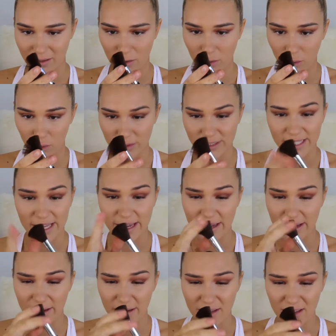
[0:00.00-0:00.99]

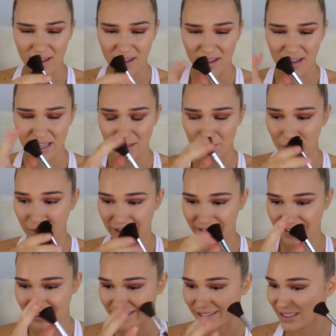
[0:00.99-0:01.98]
horsehair. It's
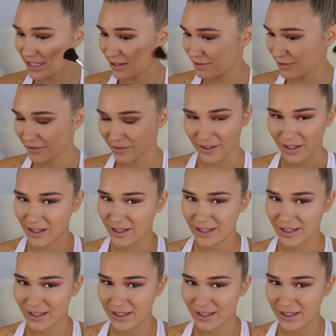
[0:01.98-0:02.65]
really stiff.